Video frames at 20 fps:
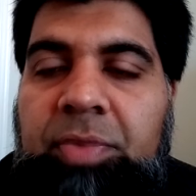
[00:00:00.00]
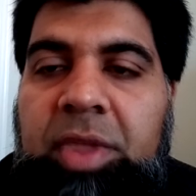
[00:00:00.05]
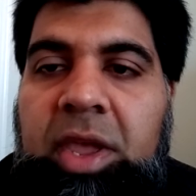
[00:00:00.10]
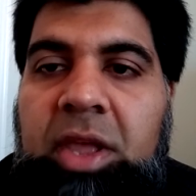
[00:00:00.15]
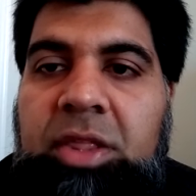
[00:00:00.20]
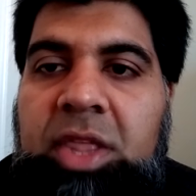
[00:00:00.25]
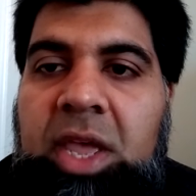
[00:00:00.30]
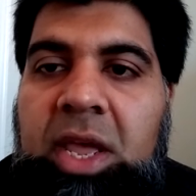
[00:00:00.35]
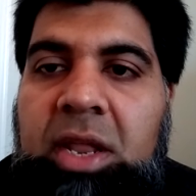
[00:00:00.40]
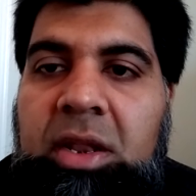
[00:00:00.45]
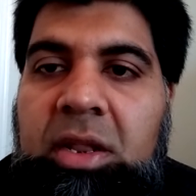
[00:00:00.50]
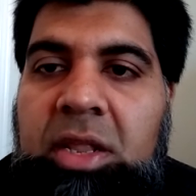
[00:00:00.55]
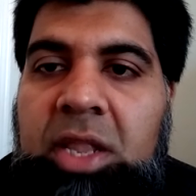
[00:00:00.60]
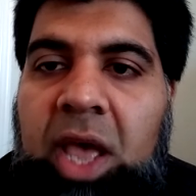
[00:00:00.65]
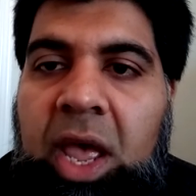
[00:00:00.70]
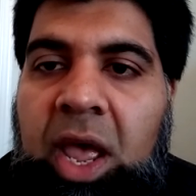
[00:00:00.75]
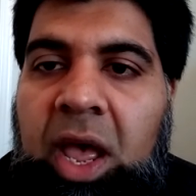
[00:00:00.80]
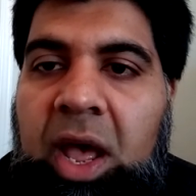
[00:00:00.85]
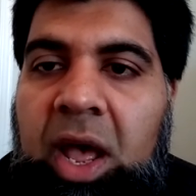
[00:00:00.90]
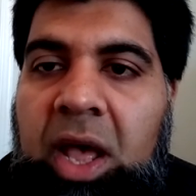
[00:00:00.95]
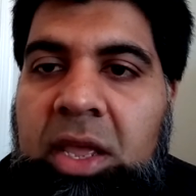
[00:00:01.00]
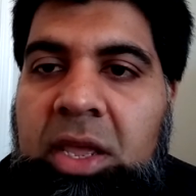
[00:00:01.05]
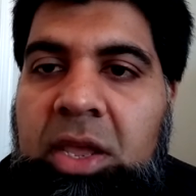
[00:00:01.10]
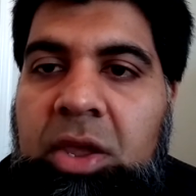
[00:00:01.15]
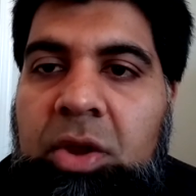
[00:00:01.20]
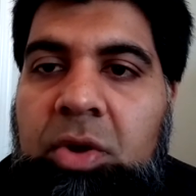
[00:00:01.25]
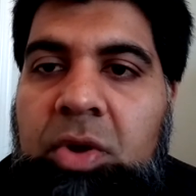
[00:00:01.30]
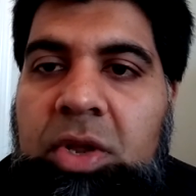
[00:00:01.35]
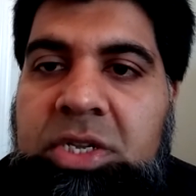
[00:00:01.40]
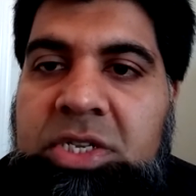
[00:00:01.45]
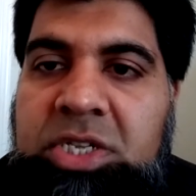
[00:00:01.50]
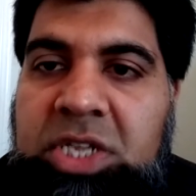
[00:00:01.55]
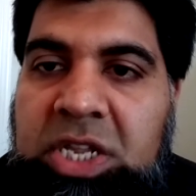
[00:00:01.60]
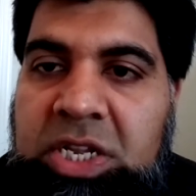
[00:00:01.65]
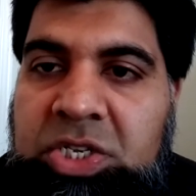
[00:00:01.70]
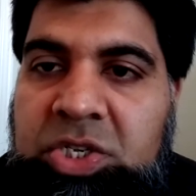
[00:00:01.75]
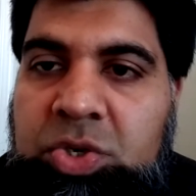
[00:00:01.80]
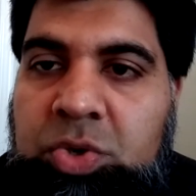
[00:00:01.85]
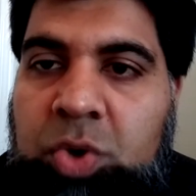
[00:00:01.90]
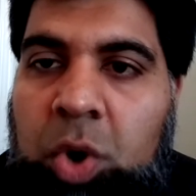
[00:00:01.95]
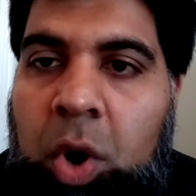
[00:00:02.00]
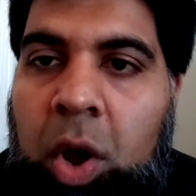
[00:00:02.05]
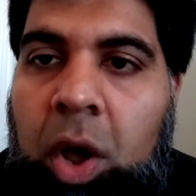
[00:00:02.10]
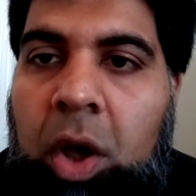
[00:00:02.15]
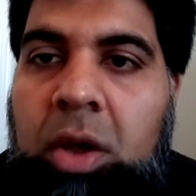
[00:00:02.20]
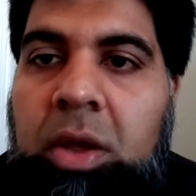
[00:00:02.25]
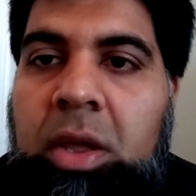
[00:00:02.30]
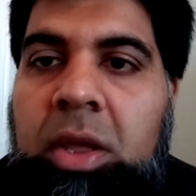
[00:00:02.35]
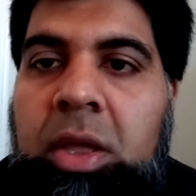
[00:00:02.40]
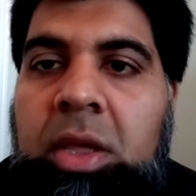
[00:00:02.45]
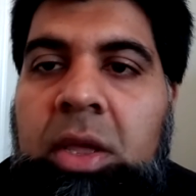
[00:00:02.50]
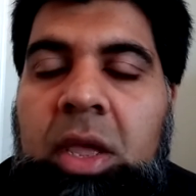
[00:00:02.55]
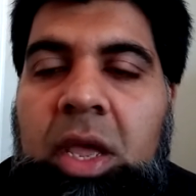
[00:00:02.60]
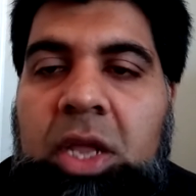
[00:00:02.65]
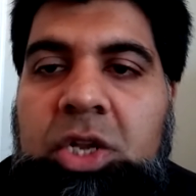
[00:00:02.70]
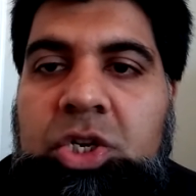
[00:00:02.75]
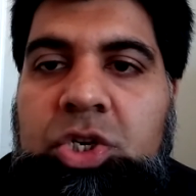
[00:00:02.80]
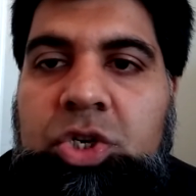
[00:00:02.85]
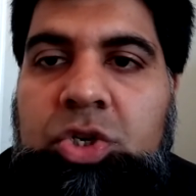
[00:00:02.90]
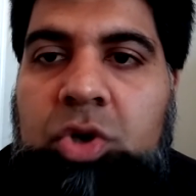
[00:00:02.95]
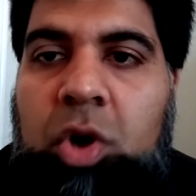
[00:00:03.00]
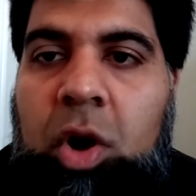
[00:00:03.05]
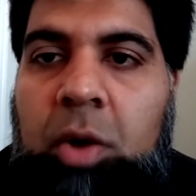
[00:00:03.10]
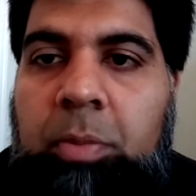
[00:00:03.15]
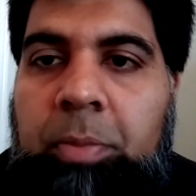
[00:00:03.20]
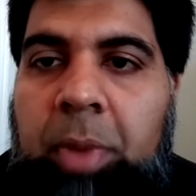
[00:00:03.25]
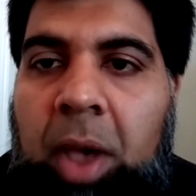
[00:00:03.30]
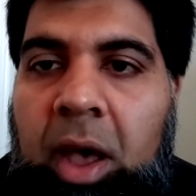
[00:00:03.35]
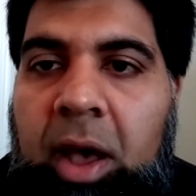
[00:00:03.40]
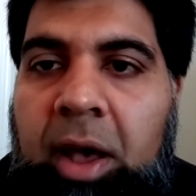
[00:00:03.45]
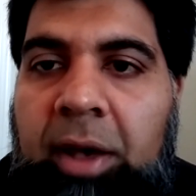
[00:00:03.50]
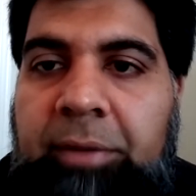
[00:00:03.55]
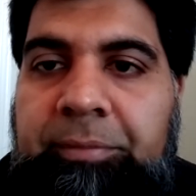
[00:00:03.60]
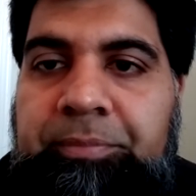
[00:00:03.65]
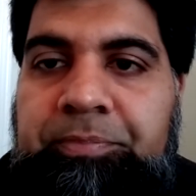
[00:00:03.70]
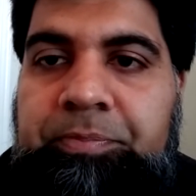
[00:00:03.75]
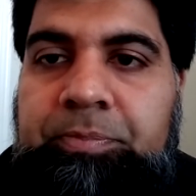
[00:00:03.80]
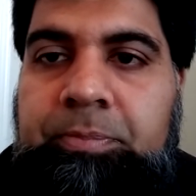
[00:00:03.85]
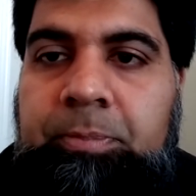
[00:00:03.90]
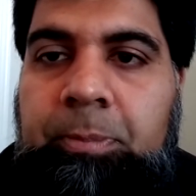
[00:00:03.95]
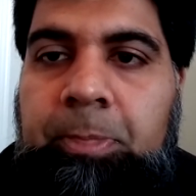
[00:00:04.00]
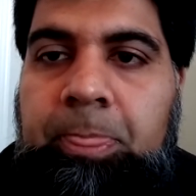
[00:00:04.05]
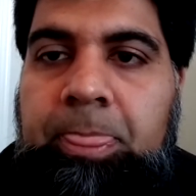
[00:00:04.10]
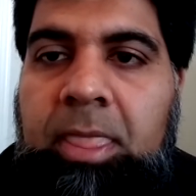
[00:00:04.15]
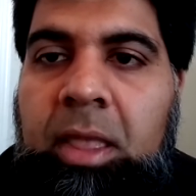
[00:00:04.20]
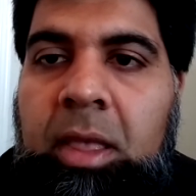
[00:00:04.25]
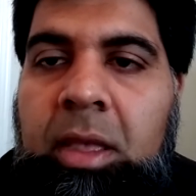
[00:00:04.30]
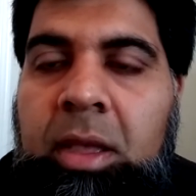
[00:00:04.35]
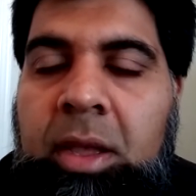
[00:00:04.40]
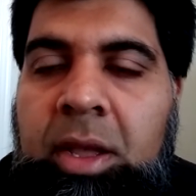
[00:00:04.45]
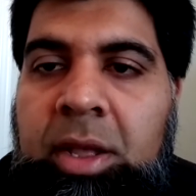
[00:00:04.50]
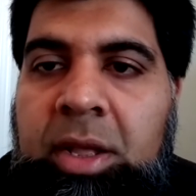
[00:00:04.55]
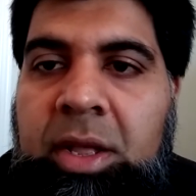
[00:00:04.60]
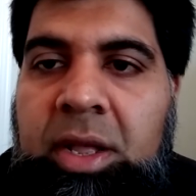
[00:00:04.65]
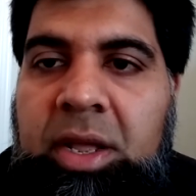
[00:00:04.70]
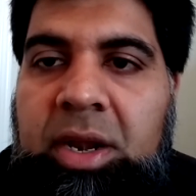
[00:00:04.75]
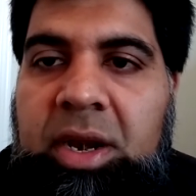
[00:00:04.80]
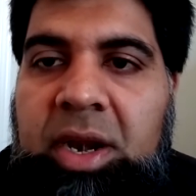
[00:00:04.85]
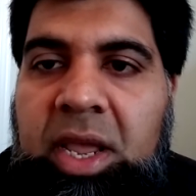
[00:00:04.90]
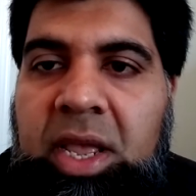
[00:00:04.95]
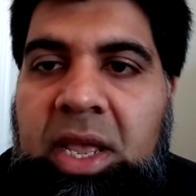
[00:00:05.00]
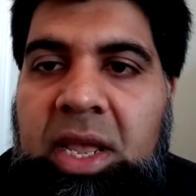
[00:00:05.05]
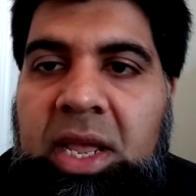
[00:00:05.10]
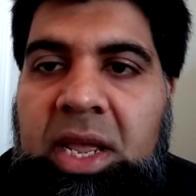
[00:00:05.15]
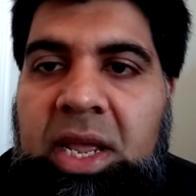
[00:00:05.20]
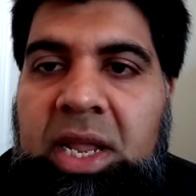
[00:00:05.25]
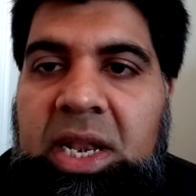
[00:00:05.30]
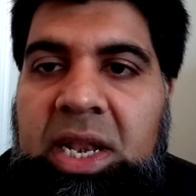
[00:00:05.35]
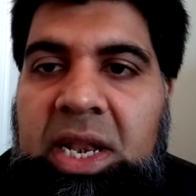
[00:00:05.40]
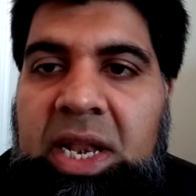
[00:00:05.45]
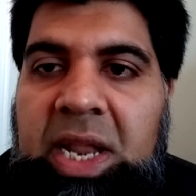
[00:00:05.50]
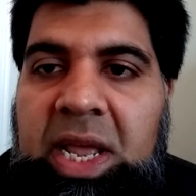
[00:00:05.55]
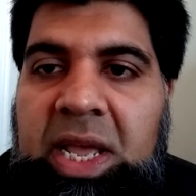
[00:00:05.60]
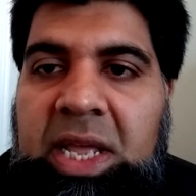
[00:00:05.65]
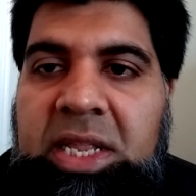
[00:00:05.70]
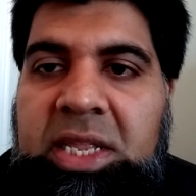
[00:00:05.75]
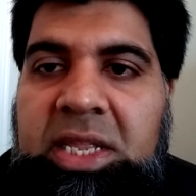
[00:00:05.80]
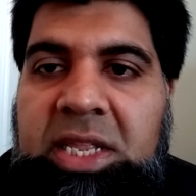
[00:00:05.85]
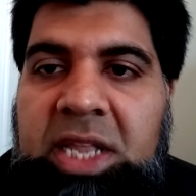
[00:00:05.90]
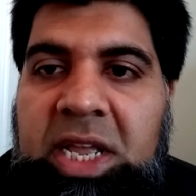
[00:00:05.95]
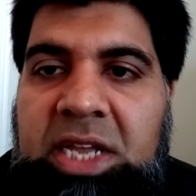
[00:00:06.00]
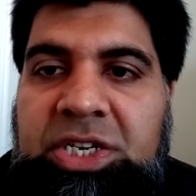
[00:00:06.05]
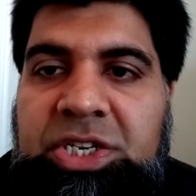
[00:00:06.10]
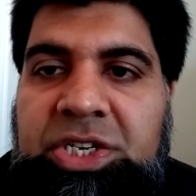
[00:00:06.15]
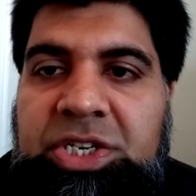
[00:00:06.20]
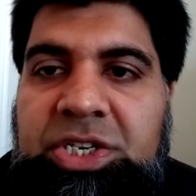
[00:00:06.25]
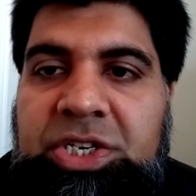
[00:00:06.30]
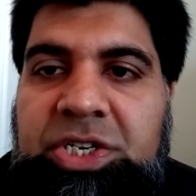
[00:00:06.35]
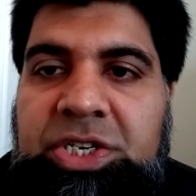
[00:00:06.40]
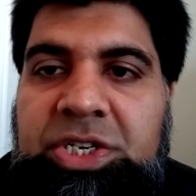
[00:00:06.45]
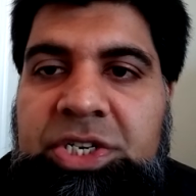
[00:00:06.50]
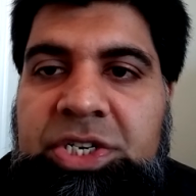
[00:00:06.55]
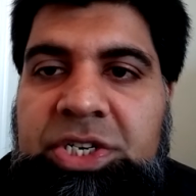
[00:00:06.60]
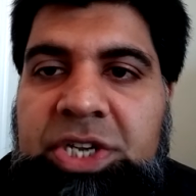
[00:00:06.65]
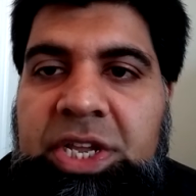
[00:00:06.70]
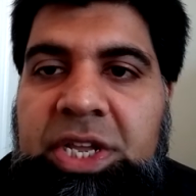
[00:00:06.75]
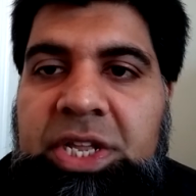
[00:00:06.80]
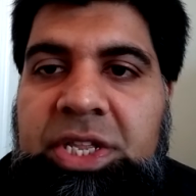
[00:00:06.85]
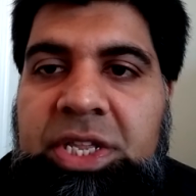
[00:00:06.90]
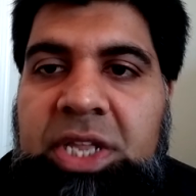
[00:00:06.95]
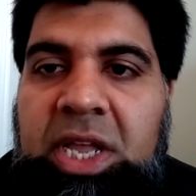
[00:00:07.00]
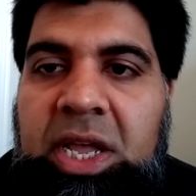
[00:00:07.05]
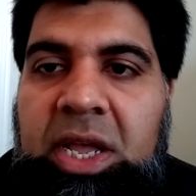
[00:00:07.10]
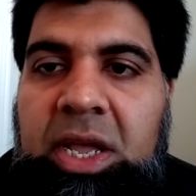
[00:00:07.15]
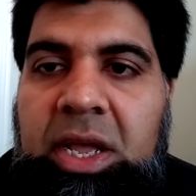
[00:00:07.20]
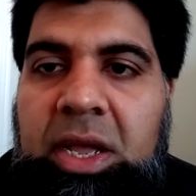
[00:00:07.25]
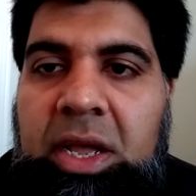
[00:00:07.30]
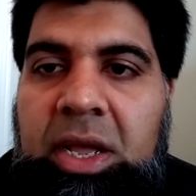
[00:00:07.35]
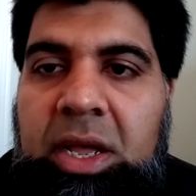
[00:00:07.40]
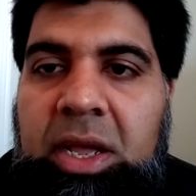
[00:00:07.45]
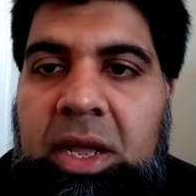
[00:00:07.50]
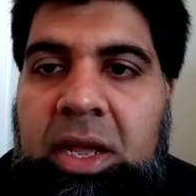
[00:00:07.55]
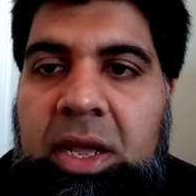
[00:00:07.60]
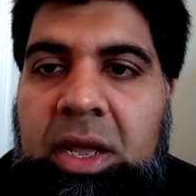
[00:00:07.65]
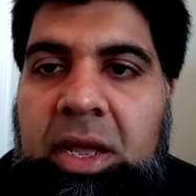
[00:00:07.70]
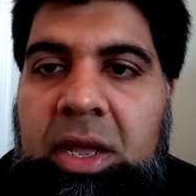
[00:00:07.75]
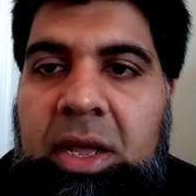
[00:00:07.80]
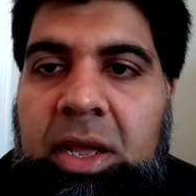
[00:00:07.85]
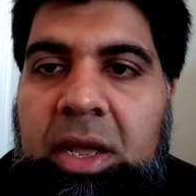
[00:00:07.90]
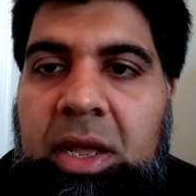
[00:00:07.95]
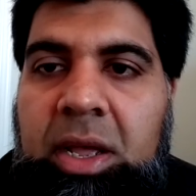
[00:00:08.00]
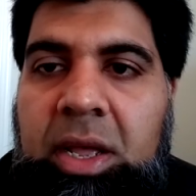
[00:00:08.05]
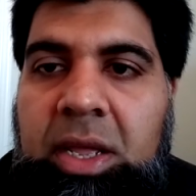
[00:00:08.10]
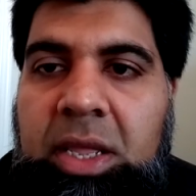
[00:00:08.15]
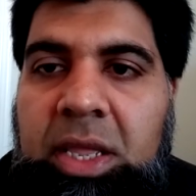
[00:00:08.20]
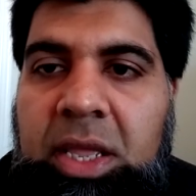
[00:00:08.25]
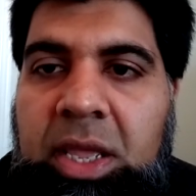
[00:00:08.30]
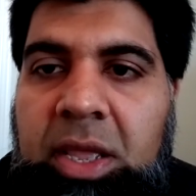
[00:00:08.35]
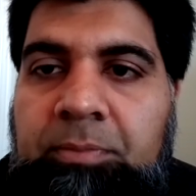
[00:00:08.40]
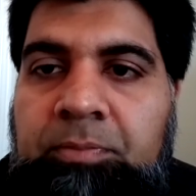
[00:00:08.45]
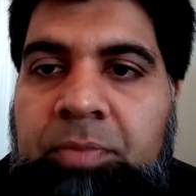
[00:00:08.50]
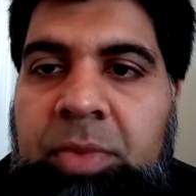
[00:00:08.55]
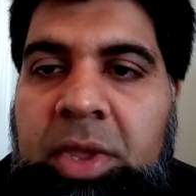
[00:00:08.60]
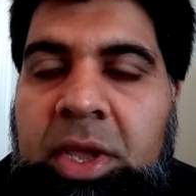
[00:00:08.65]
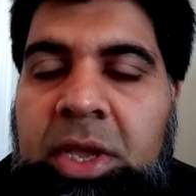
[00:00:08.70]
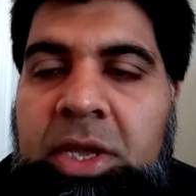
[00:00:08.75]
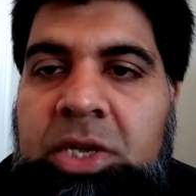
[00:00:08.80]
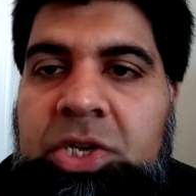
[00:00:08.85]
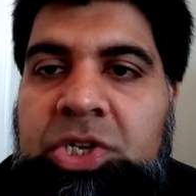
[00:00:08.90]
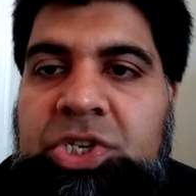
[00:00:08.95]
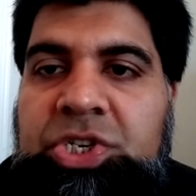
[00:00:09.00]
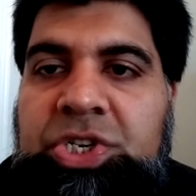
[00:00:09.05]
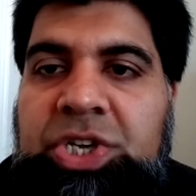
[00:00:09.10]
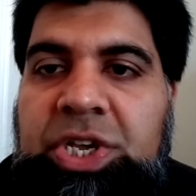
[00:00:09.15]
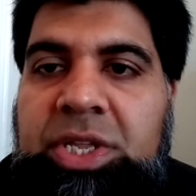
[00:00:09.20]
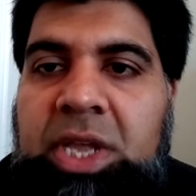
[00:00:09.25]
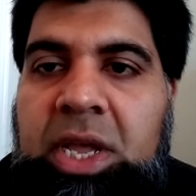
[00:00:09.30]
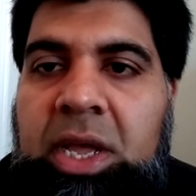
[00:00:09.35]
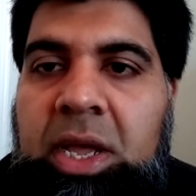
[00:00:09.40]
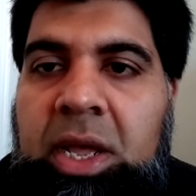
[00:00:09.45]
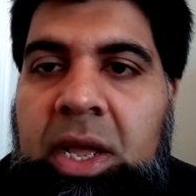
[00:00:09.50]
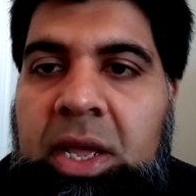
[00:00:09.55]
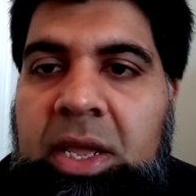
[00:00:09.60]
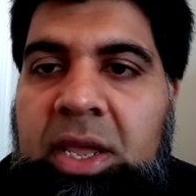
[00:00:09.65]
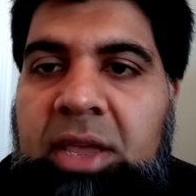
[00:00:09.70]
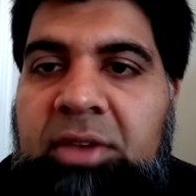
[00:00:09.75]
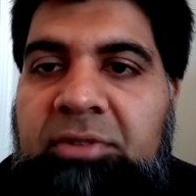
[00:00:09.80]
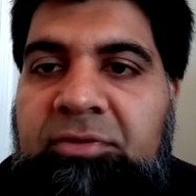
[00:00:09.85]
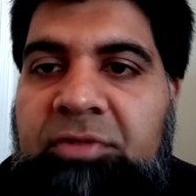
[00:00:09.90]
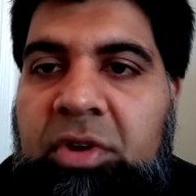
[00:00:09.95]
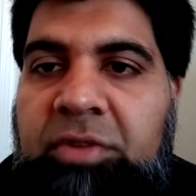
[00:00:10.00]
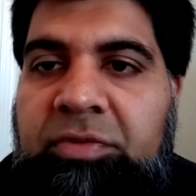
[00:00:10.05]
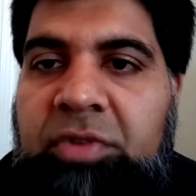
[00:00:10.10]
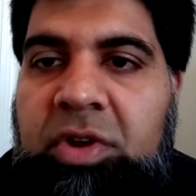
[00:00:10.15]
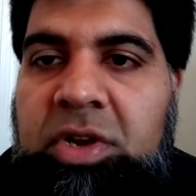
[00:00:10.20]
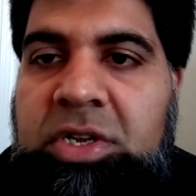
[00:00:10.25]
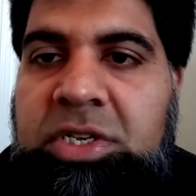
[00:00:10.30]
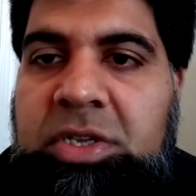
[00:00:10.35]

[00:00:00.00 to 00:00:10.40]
and then the ha here is the strong and sharp ha. Rihlatash-shita'i. Shita'i, very, very